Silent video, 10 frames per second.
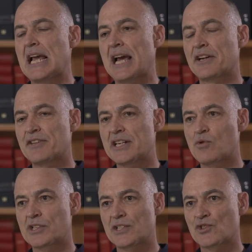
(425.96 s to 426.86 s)
And I think
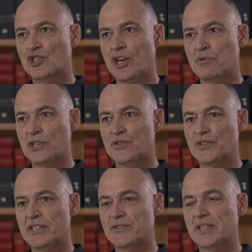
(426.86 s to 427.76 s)
what it's shown us
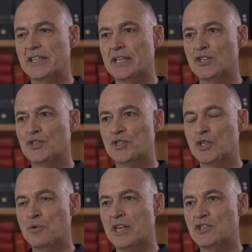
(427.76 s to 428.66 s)
is that
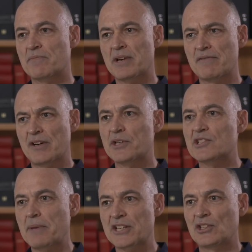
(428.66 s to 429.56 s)
you need to make very
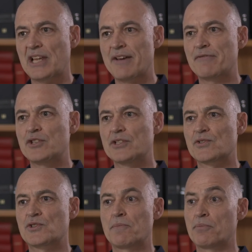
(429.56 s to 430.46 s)
special
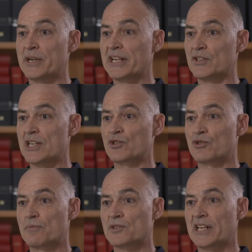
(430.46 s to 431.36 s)
efforts to bring these
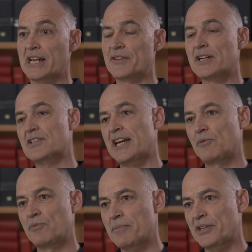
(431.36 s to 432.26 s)
groups together, to
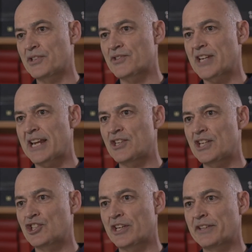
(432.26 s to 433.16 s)
help them understand
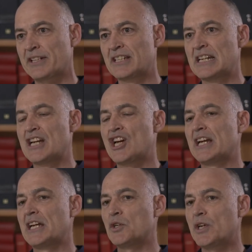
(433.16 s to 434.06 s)
each other.
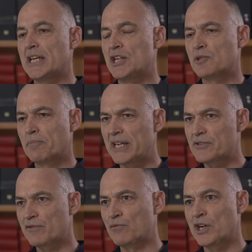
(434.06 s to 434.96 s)
Each
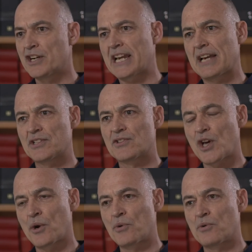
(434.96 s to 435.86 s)
piece of work has its
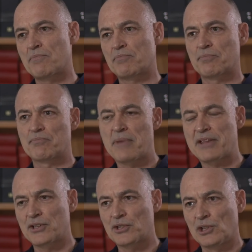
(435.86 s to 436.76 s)
own
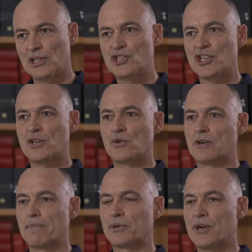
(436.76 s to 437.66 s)
methodology or
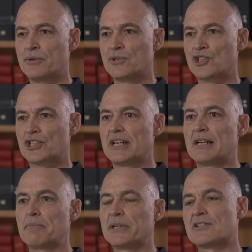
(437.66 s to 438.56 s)
approach,
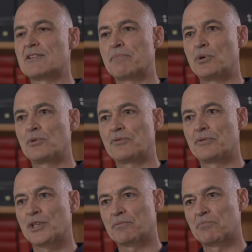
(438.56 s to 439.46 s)
but it's
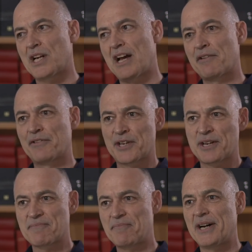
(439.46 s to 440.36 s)
important that
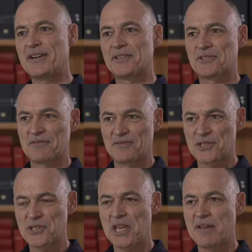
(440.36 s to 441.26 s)
other parts of the
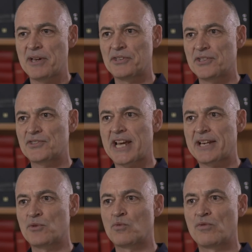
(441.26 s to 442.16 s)
team
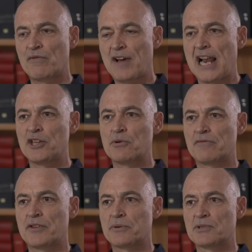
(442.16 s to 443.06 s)
understand the value
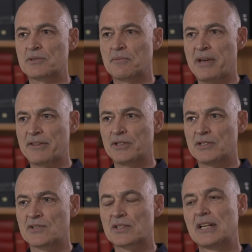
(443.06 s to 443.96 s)
of those
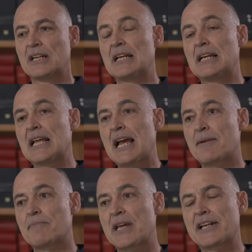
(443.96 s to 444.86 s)
methods.
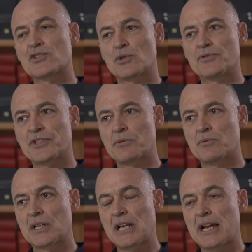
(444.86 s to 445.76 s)
Um, and it's
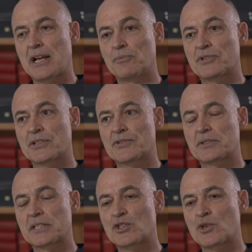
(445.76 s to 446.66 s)
also helped
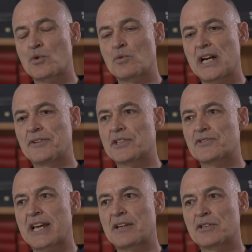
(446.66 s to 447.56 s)
us to
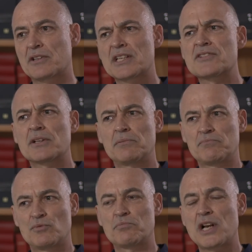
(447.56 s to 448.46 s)
understand that these are
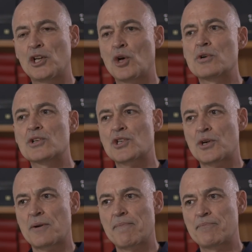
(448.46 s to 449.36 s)

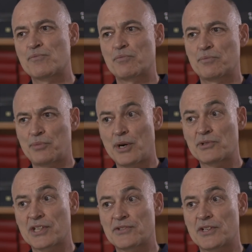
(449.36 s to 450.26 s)
long-term
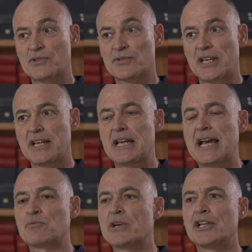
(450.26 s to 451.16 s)
processes
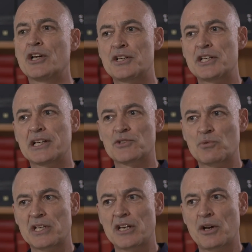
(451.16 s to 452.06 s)
and we're learning as
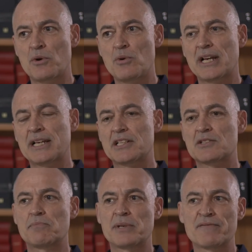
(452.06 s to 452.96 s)
we go and
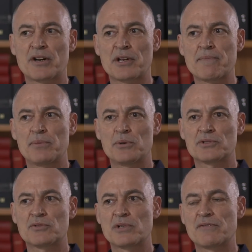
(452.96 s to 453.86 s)
it's been very
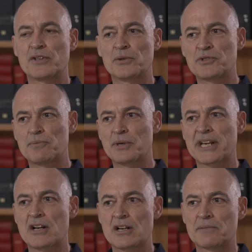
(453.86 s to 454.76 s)
important we feel to
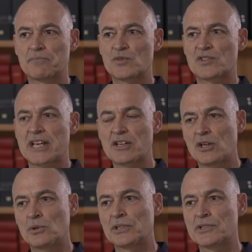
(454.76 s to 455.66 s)
bring our
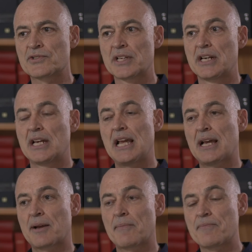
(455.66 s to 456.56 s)
stakeholders
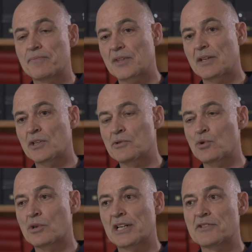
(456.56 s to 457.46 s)
um, those
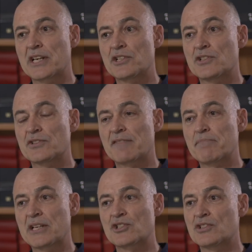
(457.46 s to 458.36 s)
organizations I've
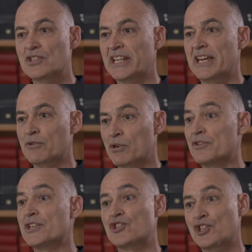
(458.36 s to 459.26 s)
mentioned together on
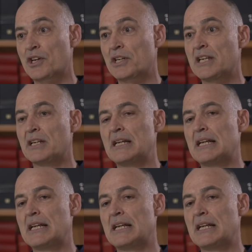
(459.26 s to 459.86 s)
this journey